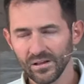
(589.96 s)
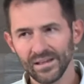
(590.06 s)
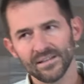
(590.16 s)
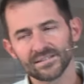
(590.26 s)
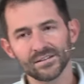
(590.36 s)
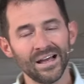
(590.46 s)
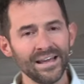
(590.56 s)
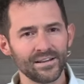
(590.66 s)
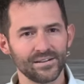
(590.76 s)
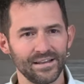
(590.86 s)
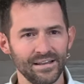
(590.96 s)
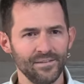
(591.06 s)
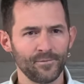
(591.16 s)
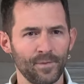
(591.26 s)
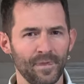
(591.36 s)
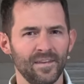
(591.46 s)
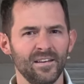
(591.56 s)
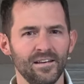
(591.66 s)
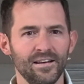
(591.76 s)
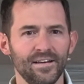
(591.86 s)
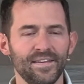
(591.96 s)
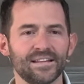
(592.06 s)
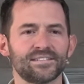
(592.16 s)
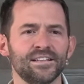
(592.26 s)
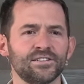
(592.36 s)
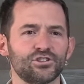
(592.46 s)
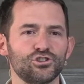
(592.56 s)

It is likely that since